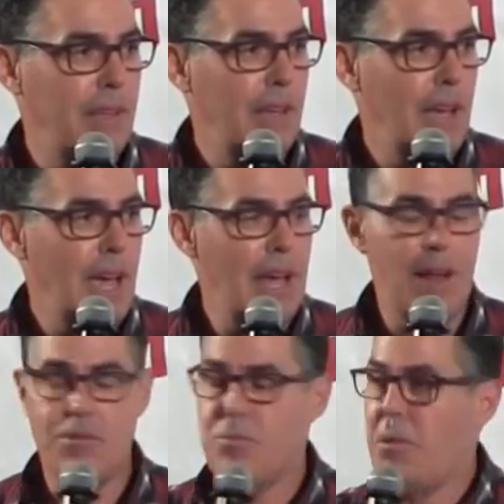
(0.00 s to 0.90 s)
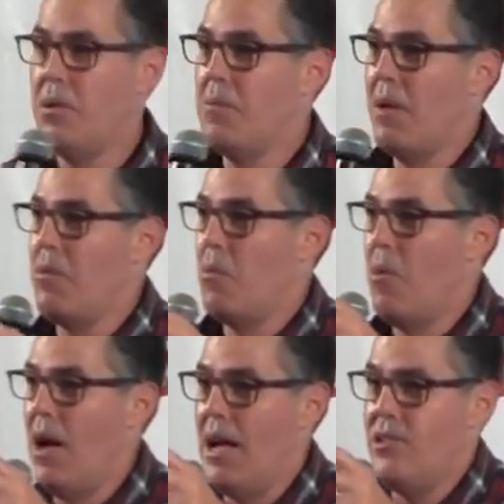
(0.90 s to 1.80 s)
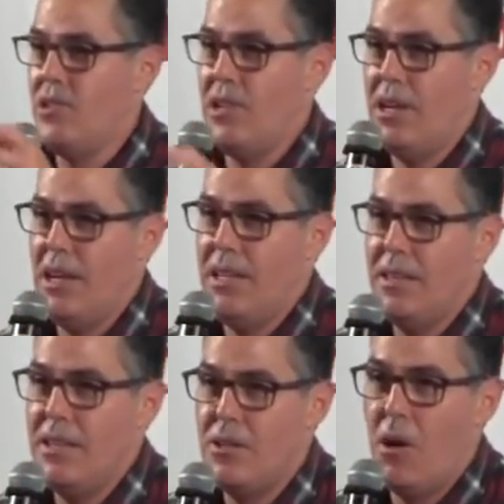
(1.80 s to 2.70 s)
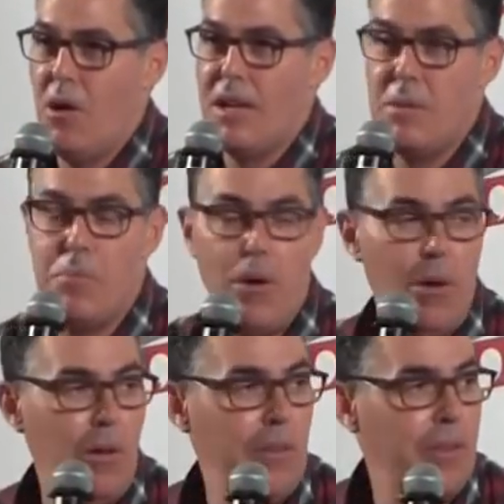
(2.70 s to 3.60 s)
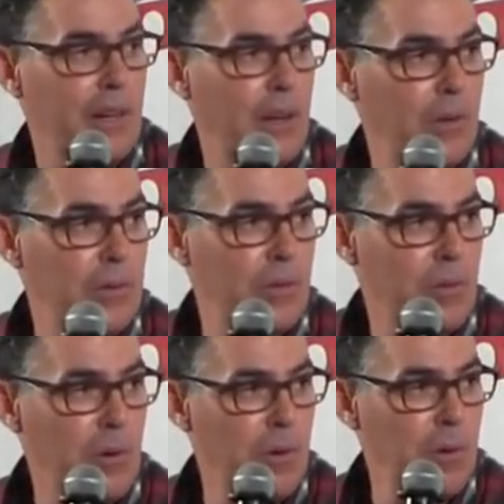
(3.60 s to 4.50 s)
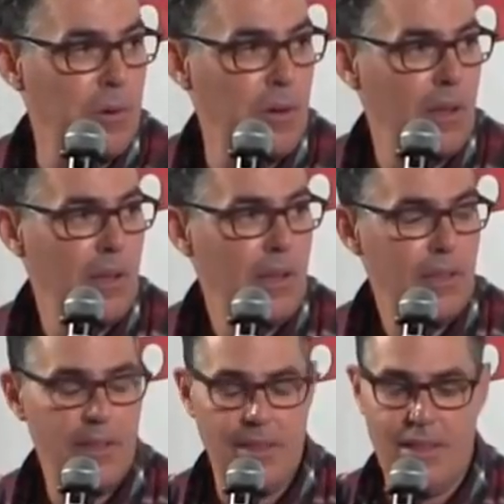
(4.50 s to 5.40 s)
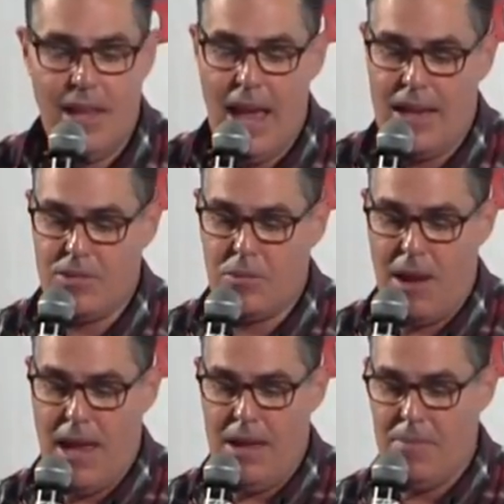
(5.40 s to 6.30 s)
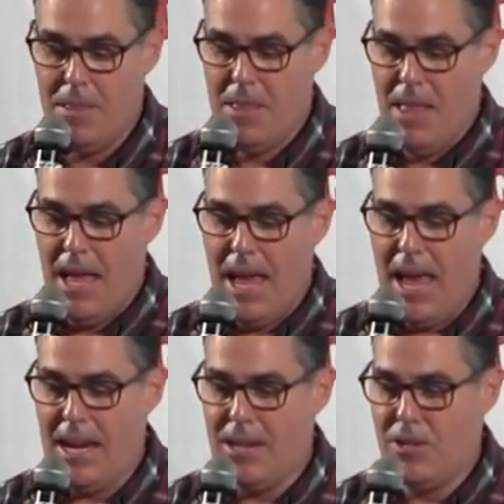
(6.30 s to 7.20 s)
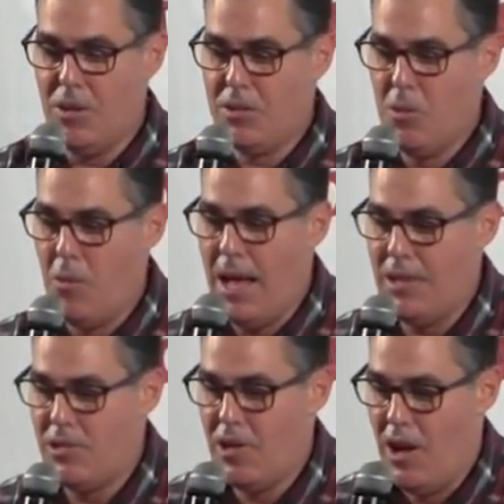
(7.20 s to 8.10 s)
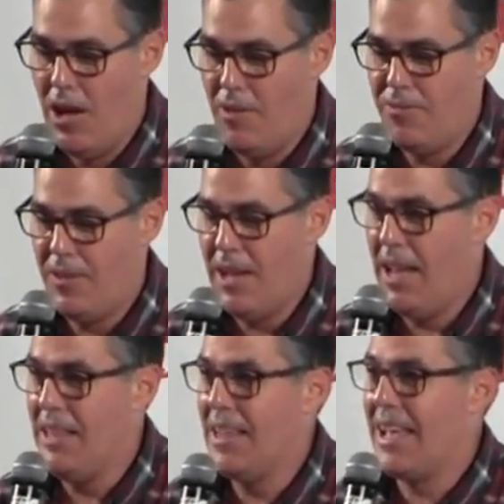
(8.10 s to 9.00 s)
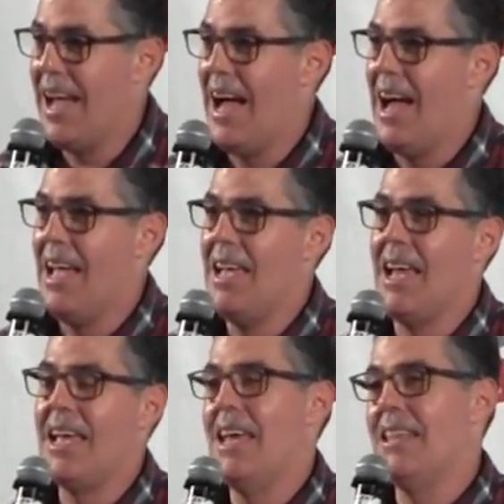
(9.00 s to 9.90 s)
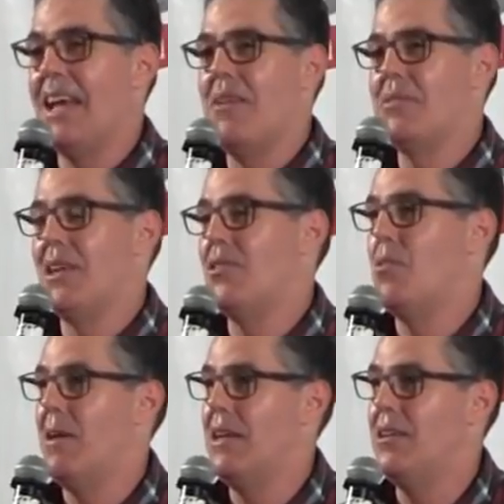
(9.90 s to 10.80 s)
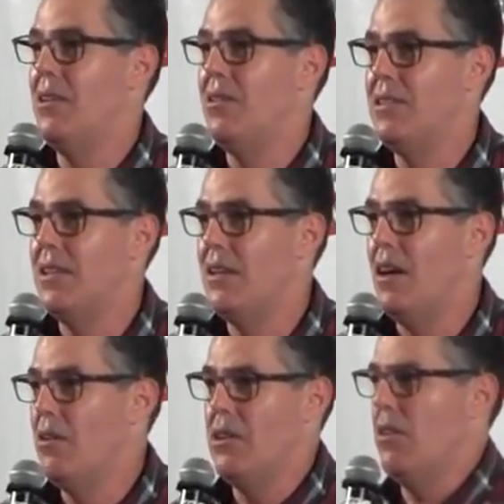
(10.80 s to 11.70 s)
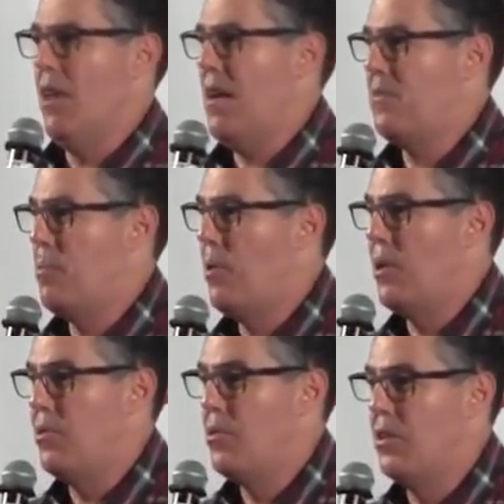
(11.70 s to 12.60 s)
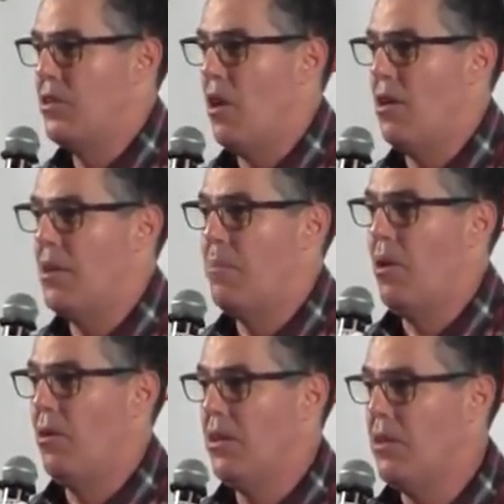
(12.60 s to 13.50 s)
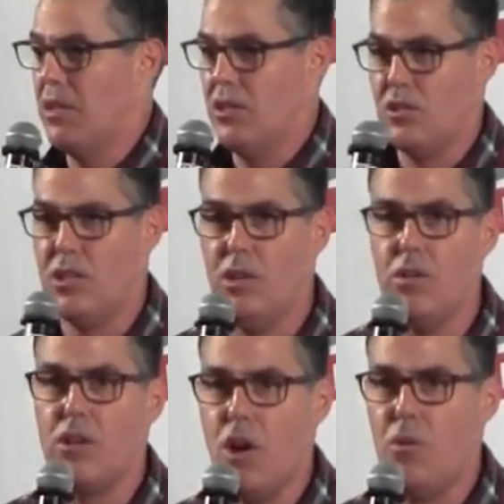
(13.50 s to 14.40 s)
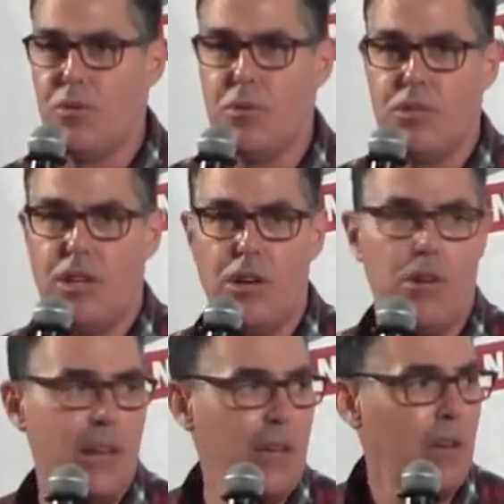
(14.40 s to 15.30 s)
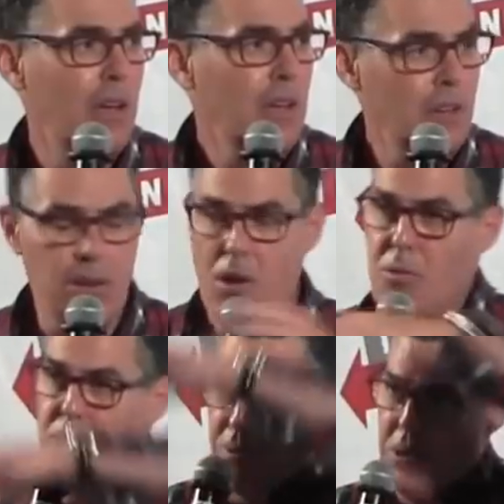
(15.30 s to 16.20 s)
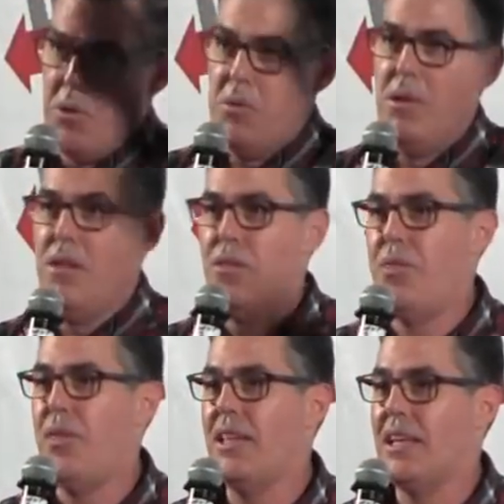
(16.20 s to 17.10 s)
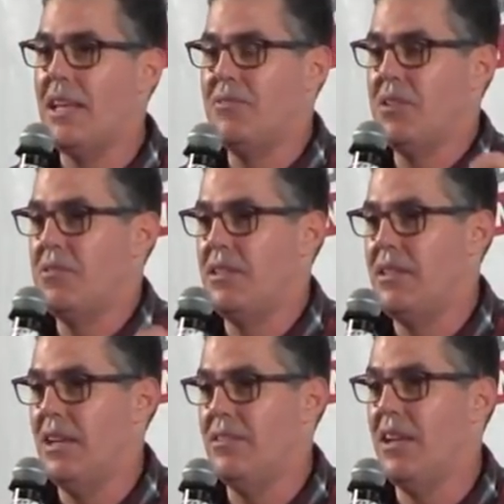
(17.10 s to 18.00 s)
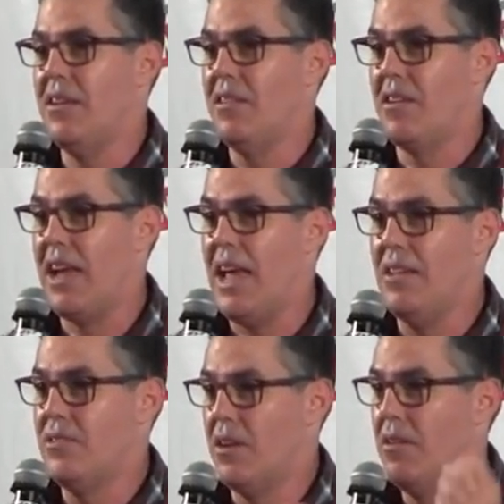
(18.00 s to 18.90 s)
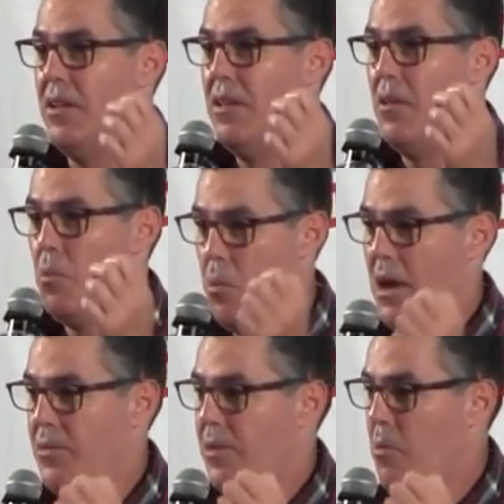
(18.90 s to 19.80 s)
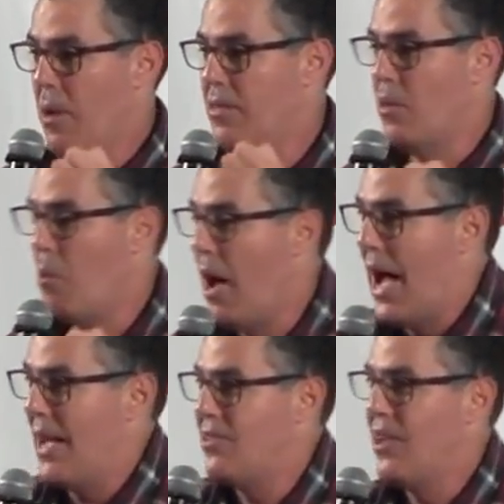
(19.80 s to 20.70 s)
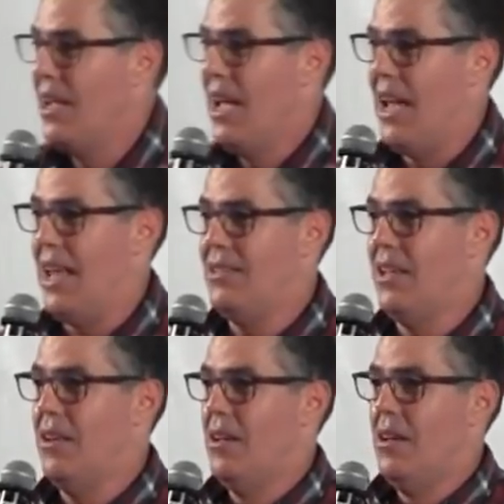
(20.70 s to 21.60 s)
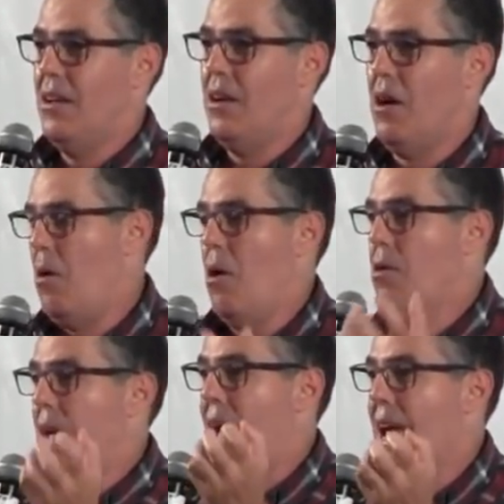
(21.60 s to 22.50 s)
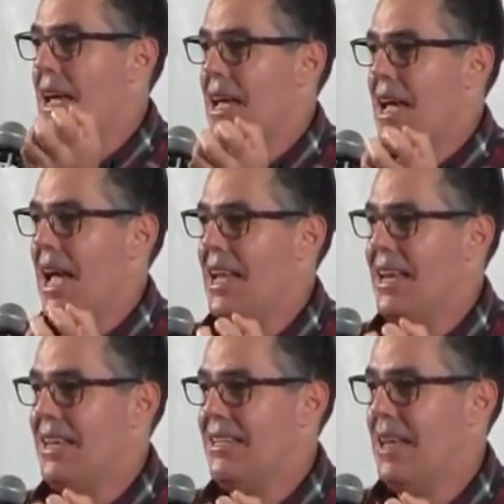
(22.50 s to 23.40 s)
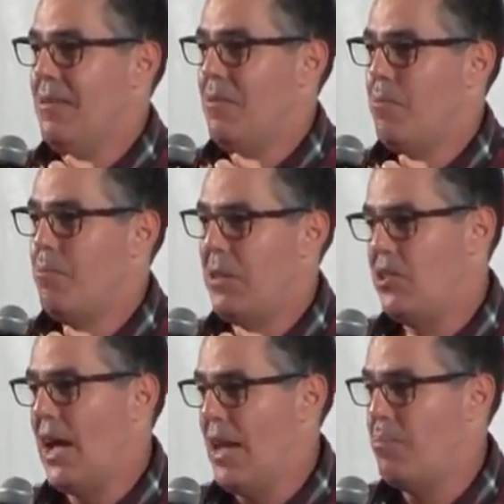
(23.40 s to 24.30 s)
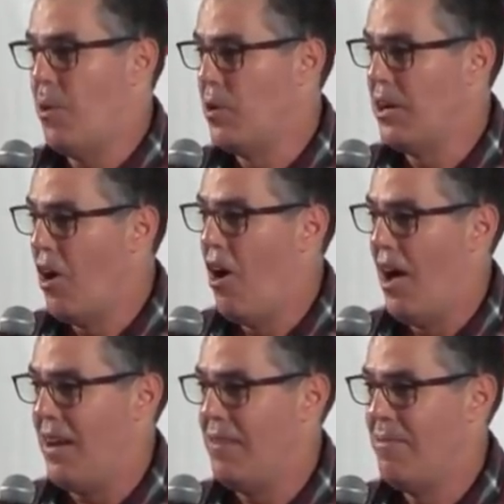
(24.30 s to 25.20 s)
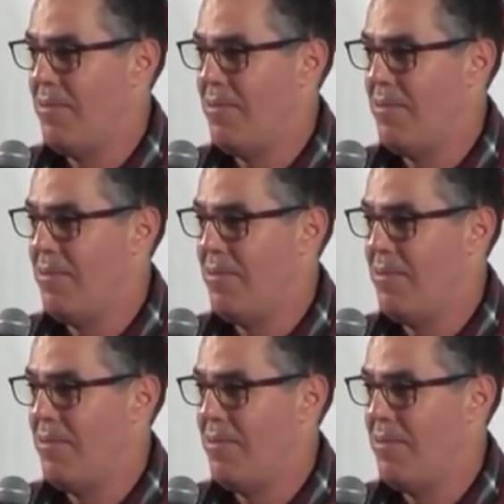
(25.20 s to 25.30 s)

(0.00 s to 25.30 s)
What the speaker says: Mm-hmm. And I was putting my watch in the doggy bowl that goes through the x-ray. And I took the watch off, and the guy was like 22. He said, oh, you don't have to put it through the doggy bowl. You can go through security. You can go through the thing that gives you testicular cancer with the watch. And I said, oh, okay. And then he said, but you got to put it on.